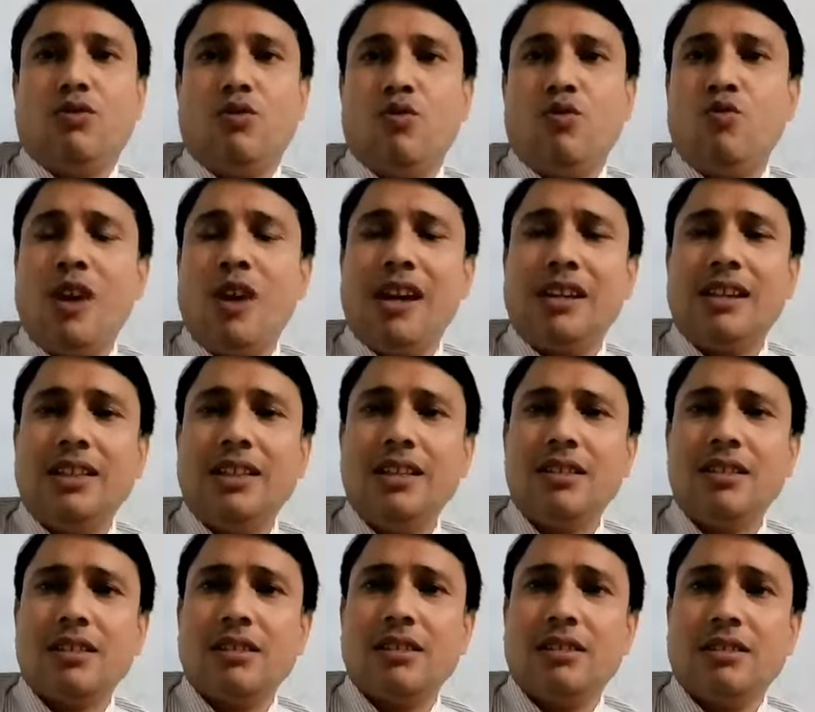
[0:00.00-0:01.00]
Who are
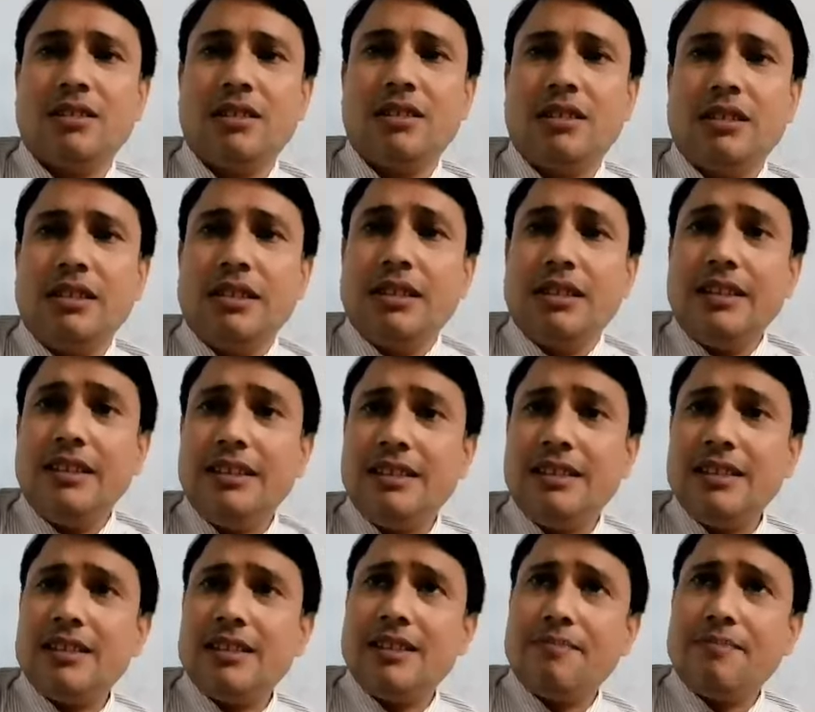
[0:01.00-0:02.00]
these? It
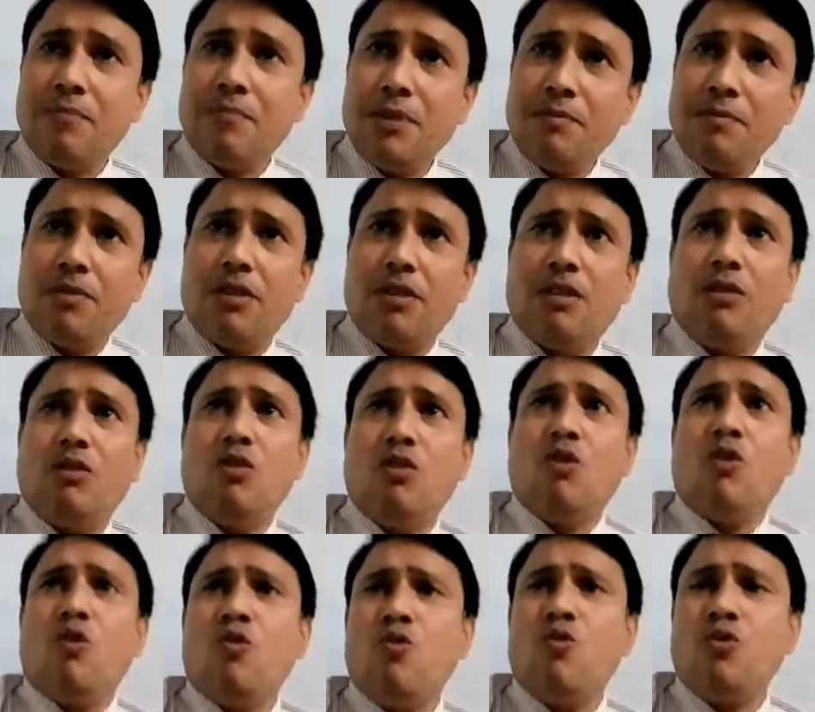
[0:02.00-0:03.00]
is the people
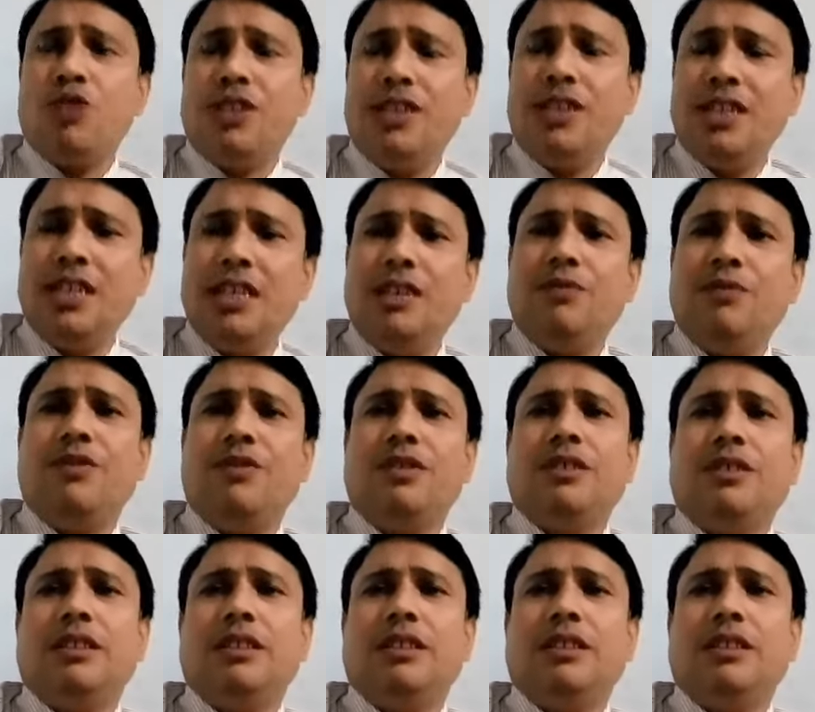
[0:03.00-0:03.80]
who give